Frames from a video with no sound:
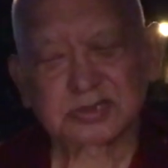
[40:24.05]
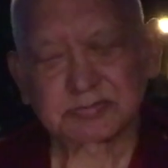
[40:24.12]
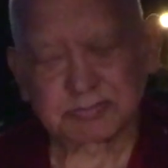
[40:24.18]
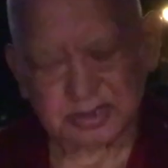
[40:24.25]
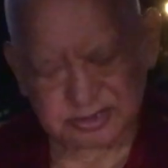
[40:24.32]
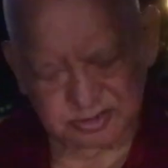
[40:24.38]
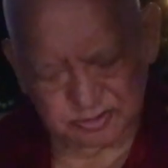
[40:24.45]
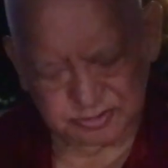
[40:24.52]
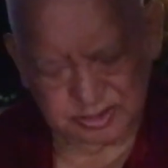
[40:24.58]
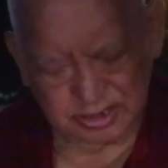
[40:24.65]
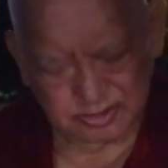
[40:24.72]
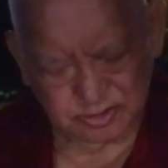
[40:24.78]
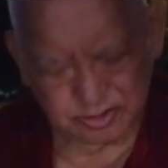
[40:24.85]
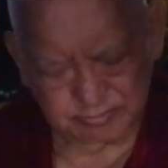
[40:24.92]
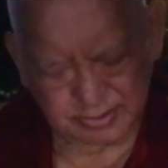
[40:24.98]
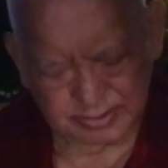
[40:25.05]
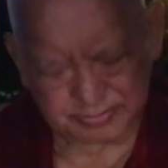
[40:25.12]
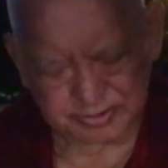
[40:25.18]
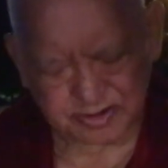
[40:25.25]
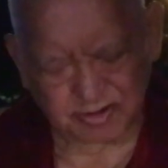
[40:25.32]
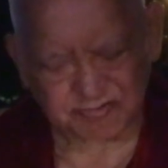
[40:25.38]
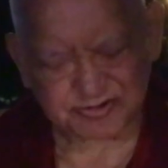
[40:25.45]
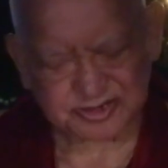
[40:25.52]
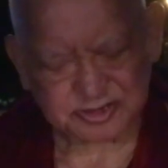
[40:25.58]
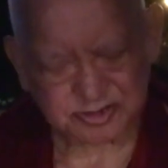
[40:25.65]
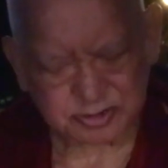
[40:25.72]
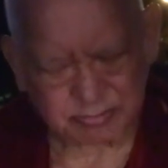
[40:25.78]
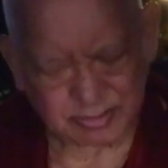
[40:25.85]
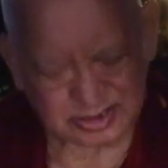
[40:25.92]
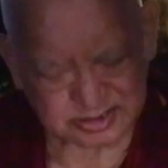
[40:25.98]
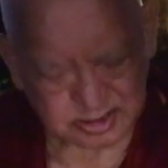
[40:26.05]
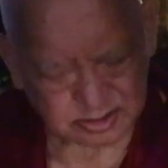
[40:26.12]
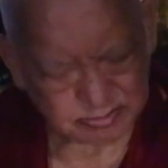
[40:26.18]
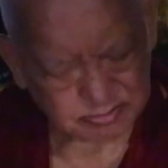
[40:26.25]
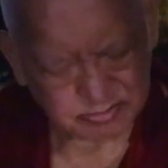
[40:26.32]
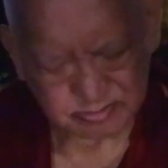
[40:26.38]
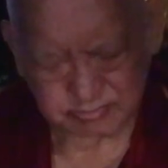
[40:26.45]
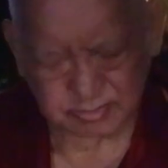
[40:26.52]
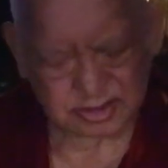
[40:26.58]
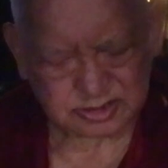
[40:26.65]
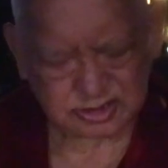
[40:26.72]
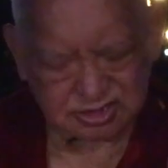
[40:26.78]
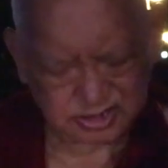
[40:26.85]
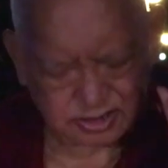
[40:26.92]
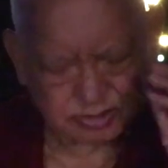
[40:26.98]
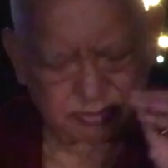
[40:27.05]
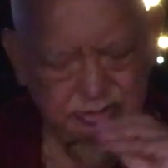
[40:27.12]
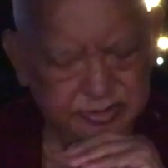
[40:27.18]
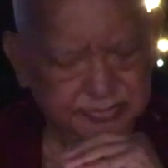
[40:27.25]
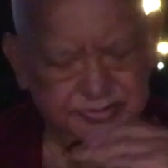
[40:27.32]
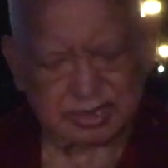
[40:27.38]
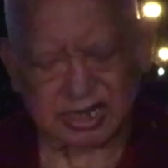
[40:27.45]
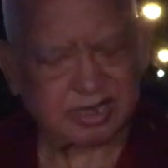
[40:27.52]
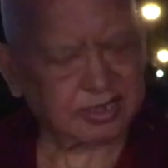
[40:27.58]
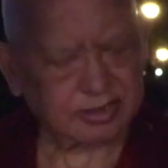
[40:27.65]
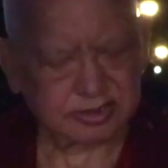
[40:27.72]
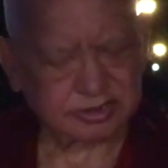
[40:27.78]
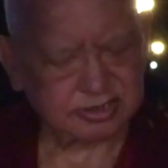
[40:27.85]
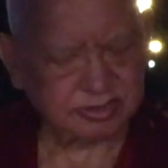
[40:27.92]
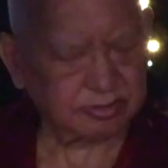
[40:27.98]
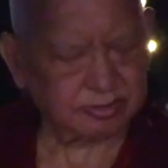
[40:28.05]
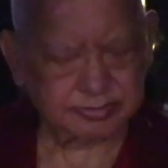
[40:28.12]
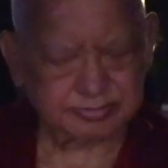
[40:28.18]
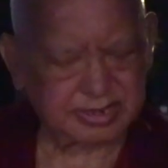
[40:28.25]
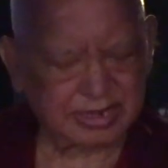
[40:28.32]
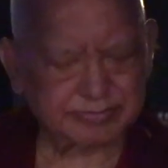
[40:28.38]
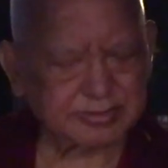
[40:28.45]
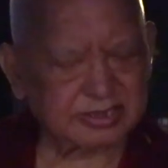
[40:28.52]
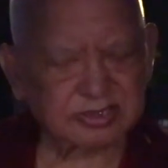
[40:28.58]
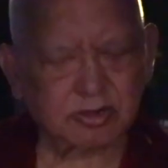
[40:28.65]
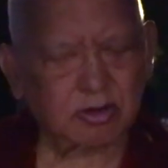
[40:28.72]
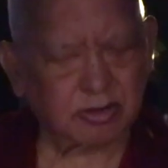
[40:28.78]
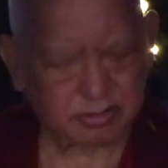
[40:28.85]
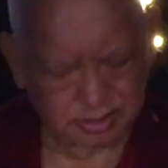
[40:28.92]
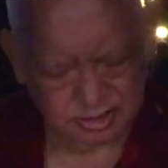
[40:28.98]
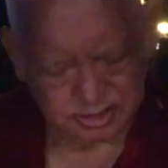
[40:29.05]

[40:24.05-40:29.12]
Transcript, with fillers: But then you make big offering to the mother. Mother, she won't be, she won't be happy at all.